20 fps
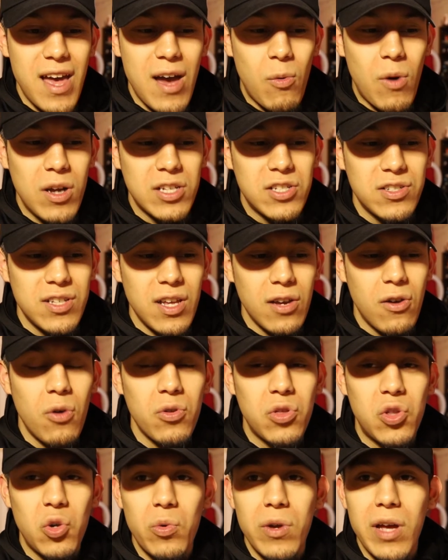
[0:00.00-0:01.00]
as I
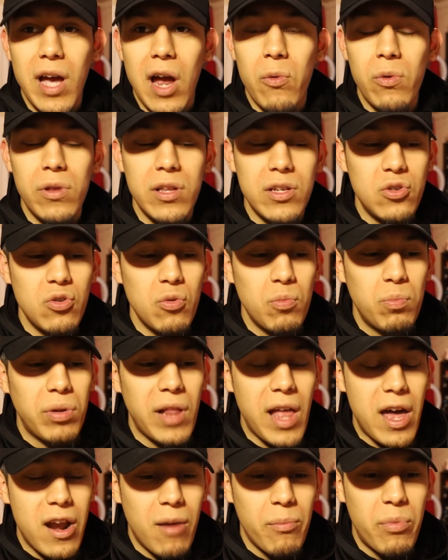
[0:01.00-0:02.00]
go through it. I really do
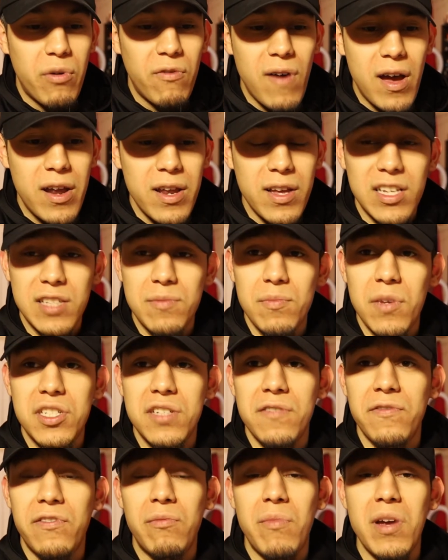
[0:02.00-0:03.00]
plan on providing as
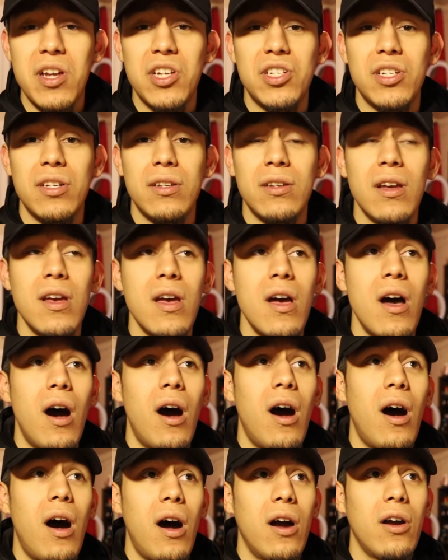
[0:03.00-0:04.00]
much information
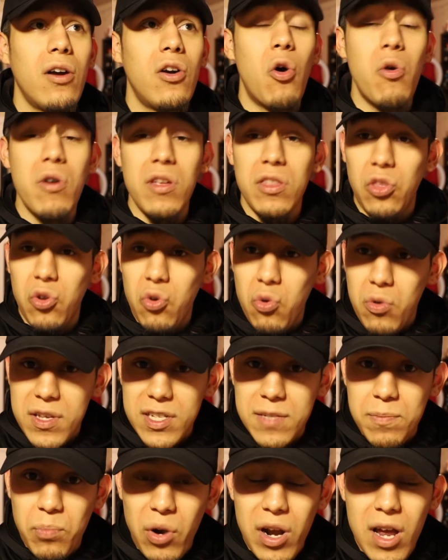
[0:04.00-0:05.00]
going through
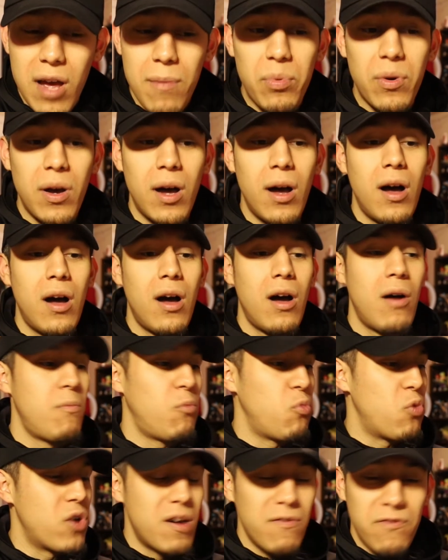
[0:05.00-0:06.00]
this prep,
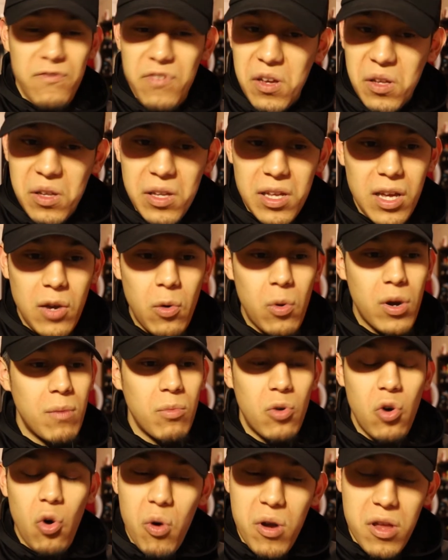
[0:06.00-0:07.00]
what I'm feeling, what
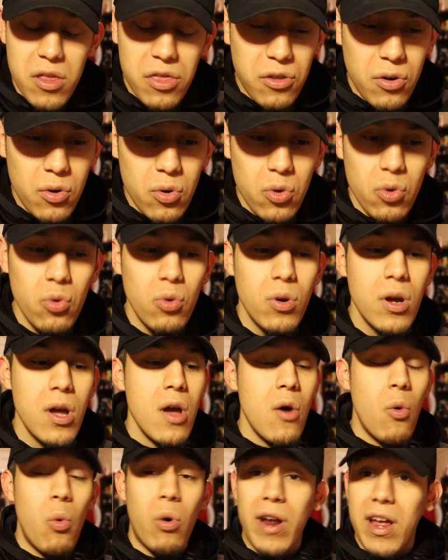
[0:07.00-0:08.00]
I'm going through,
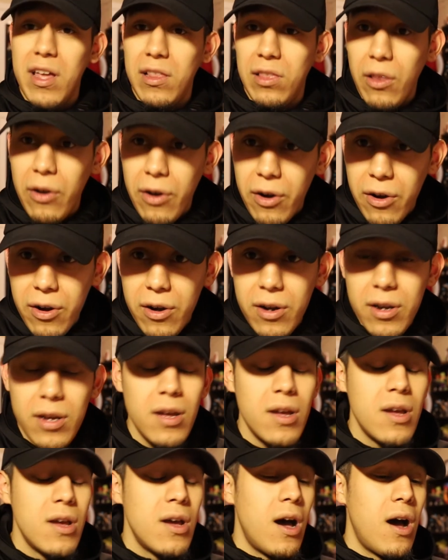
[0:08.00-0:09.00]
what I
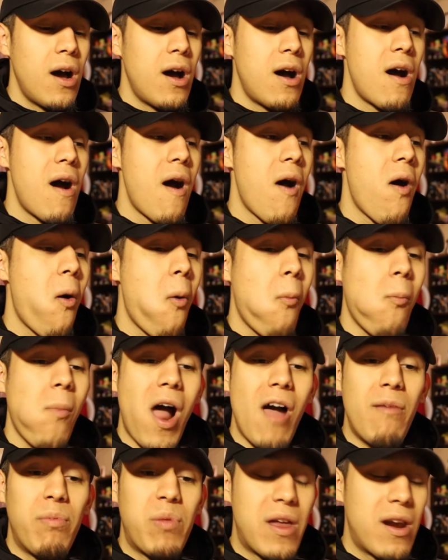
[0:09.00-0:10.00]
learn.
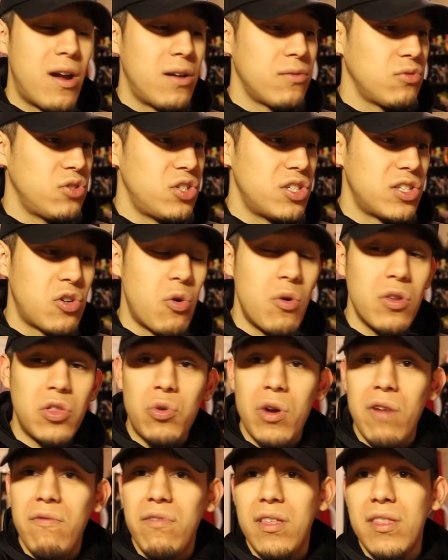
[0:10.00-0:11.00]
I plan on just going
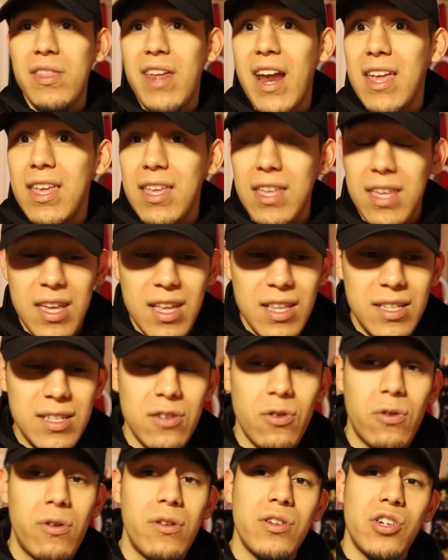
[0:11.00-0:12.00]
through everything that I
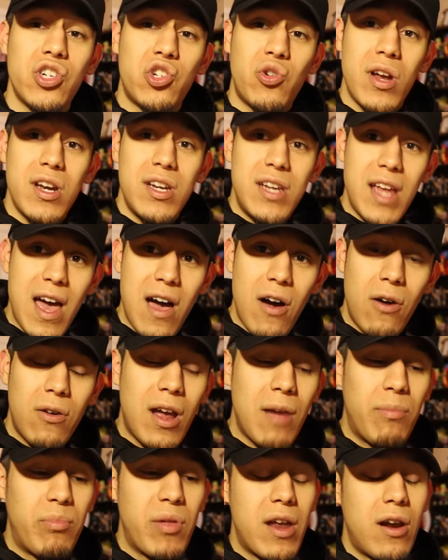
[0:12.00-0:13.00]
eat in order to shred
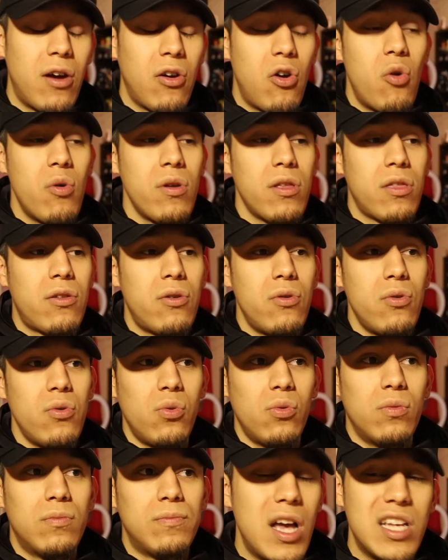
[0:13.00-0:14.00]
down. I plan on going
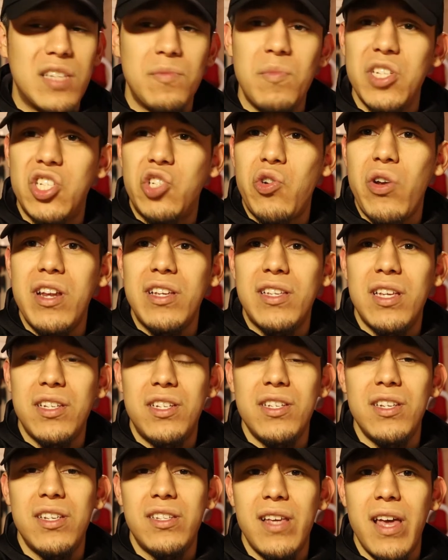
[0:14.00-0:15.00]
through as much training
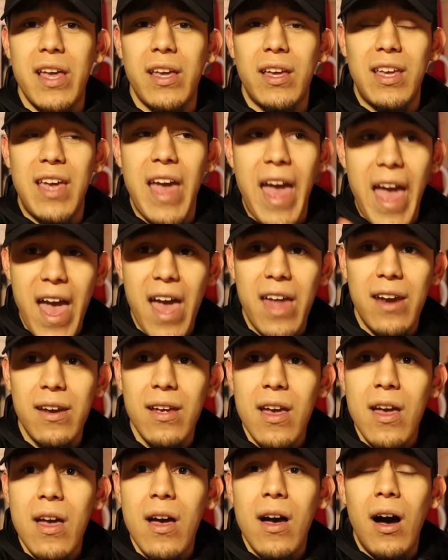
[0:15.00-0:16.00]
sessions as I
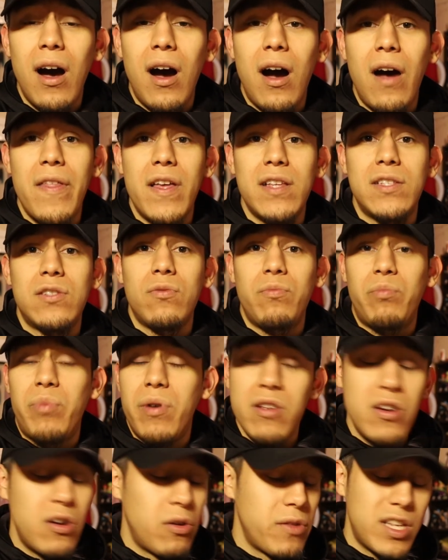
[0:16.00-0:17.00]
can. That's
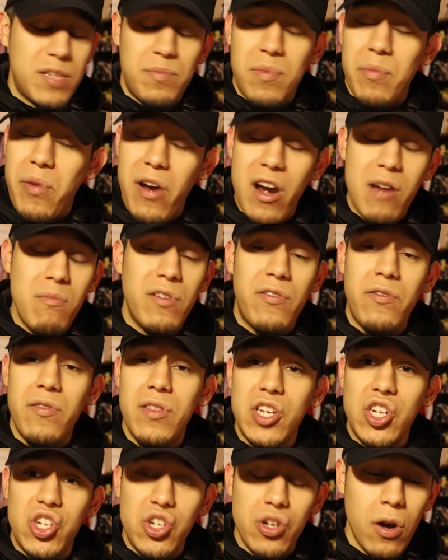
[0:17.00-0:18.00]
preparing me
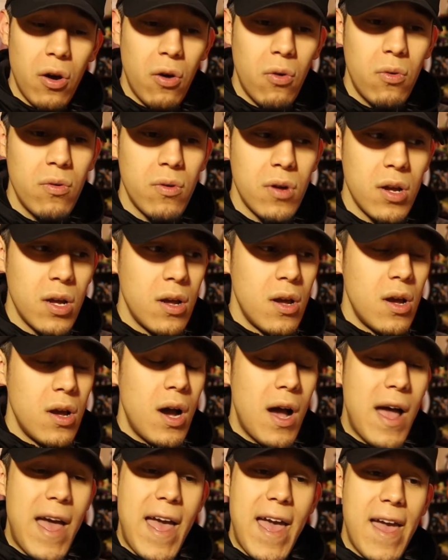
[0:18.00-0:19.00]
for this show,
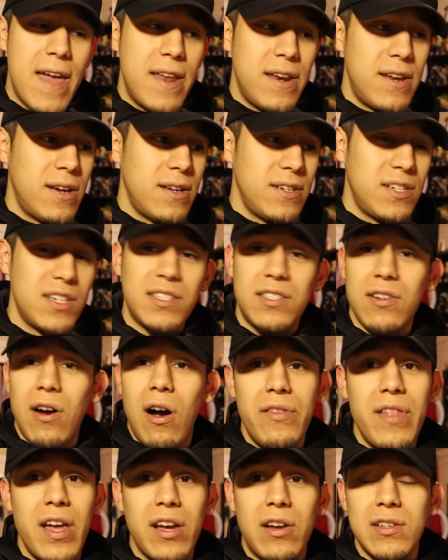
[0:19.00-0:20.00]
and just
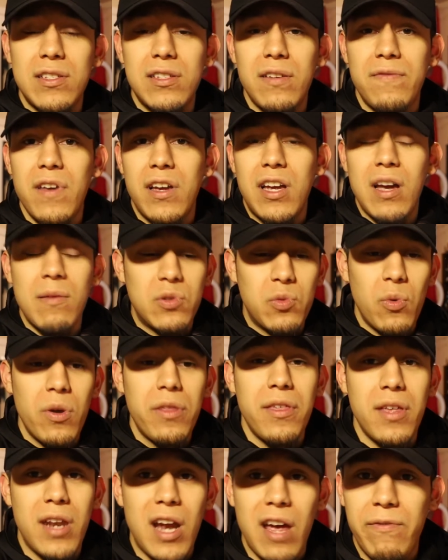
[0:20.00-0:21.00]
all that good stuff that comes
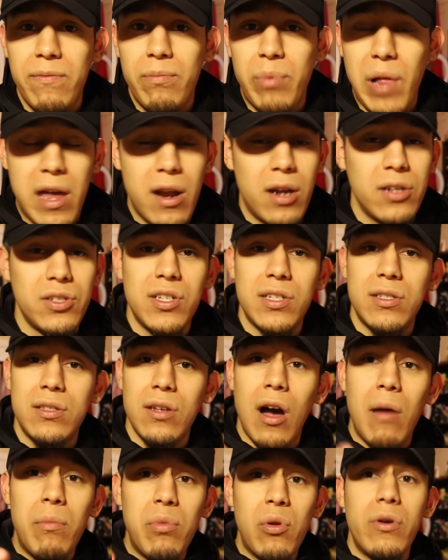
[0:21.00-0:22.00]
with it. I plan on
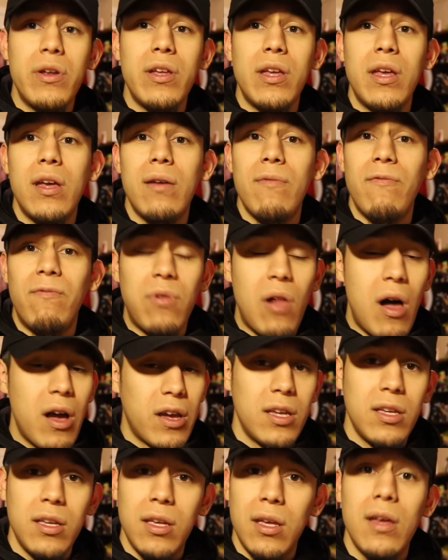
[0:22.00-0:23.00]
just uploading it,
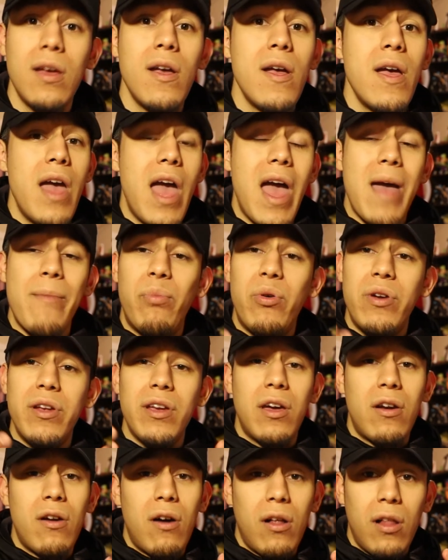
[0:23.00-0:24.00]
vlogging it, and
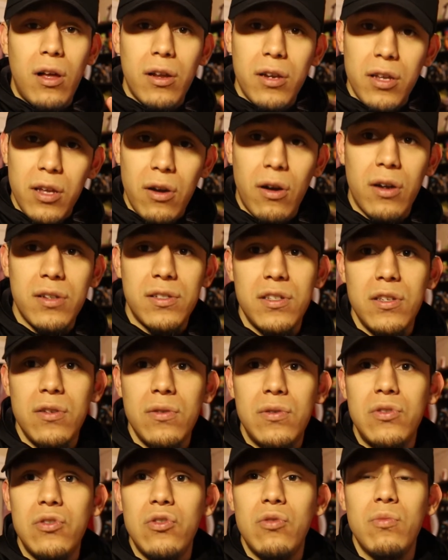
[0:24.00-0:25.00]
putting it all on here onto
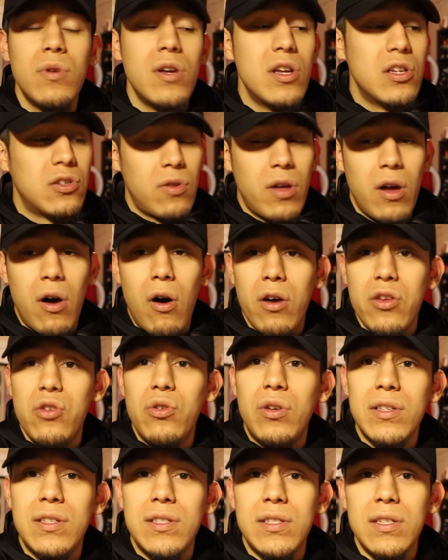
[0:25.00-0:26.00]
YouTube so that all
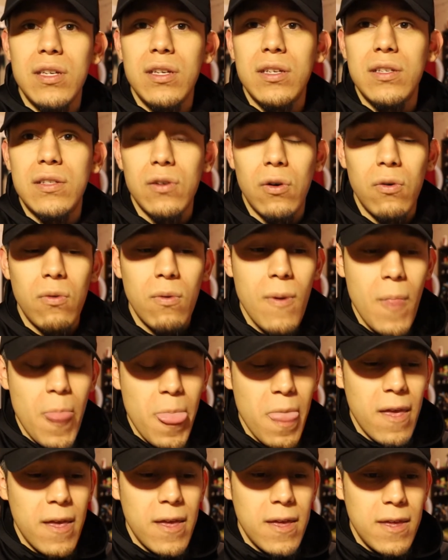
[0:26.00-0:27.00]
you could see. So
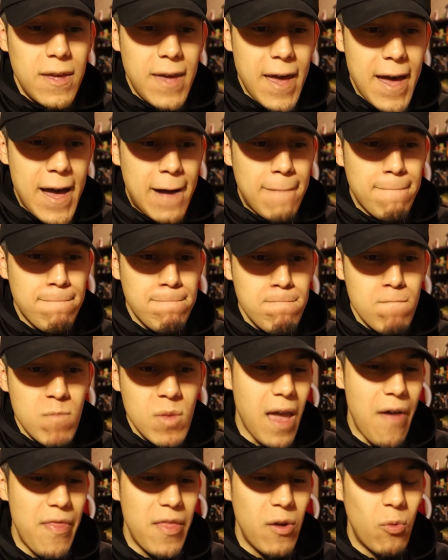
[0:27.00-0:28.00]
yeah.
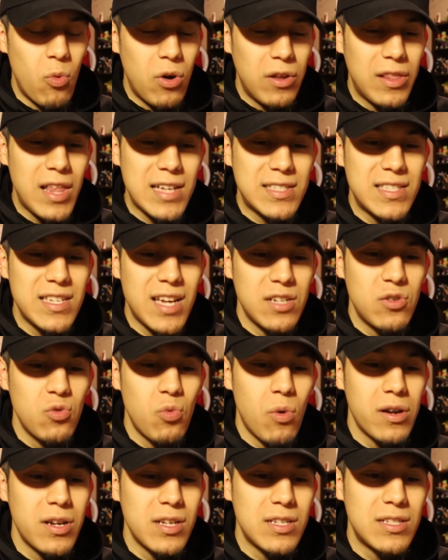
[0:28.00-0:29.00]
And then one last thing I
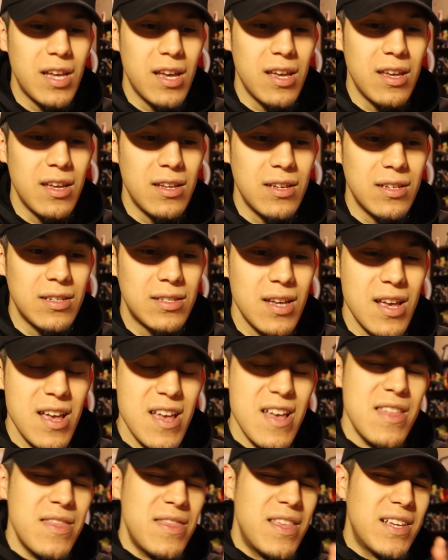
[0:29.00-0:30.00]
do want to say is,
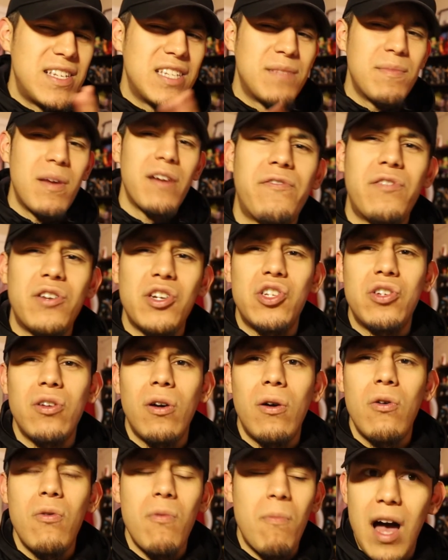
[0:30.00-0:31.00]
this first
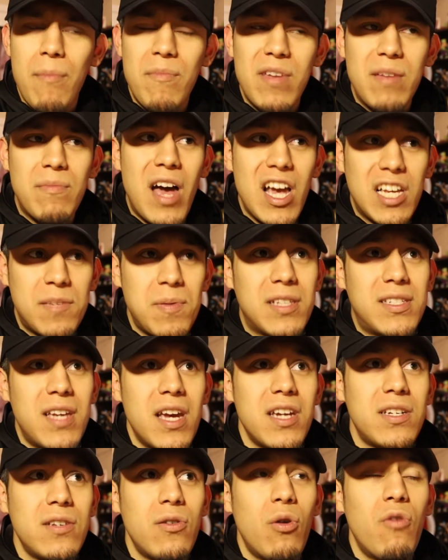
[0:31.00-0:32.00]
show. I mean, my
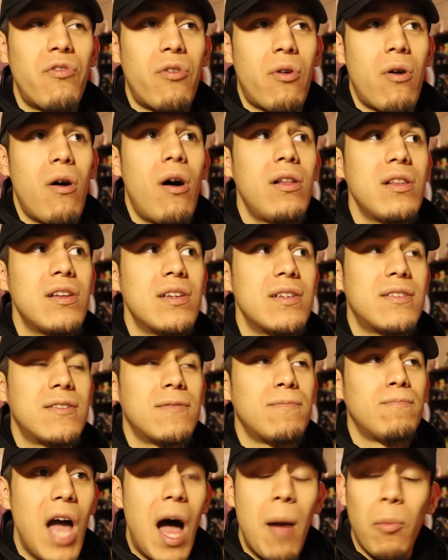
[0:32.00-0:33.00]
expectation overall
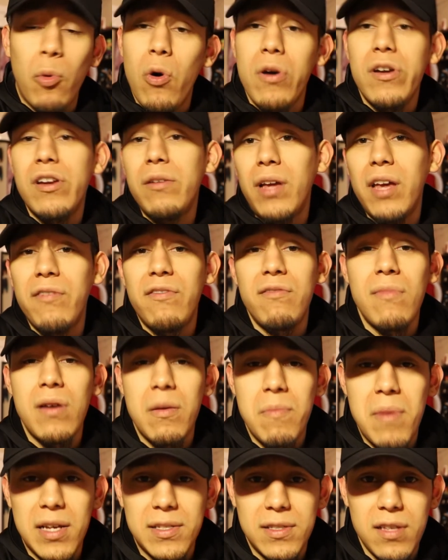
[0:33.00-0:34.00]
is I'm going to give it
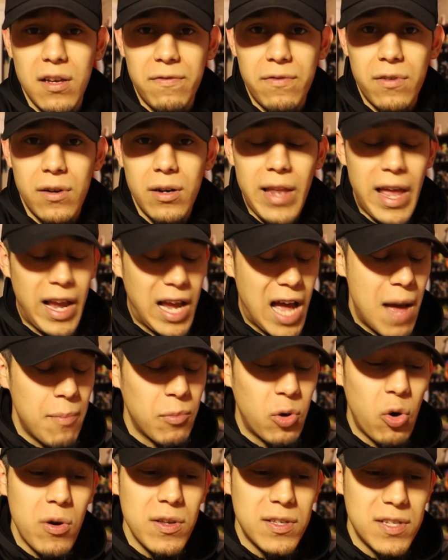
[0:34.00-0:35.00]
my best effort. Like,
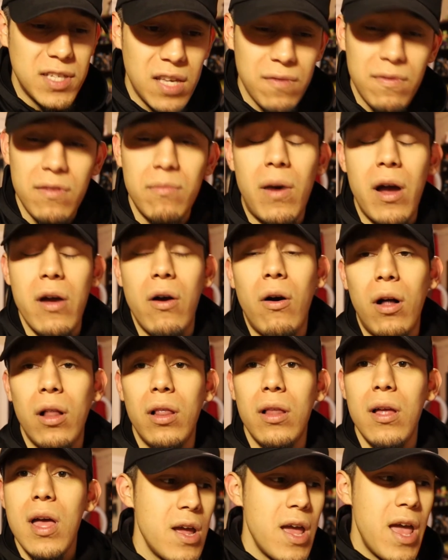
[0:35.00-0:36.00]
I'm going to give it my
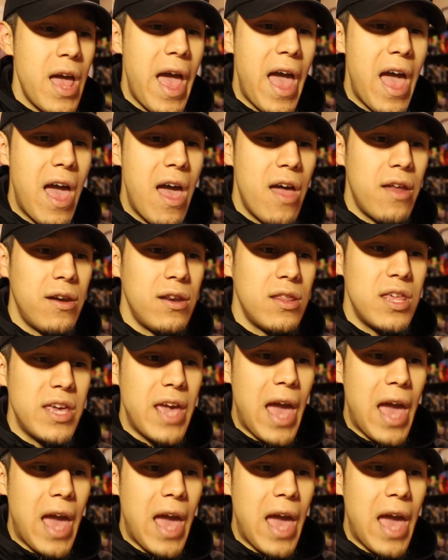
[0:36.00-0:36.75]
all. And